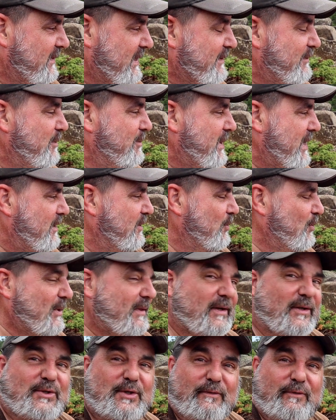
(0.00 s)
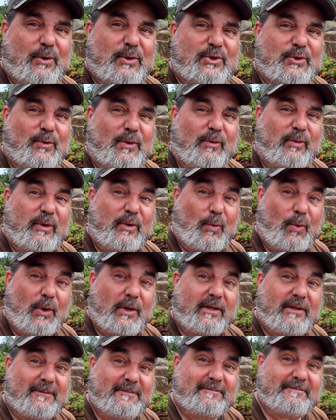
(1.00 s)
Even better when there's a virtual
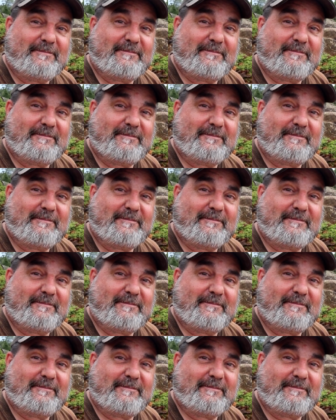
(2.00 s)
reward.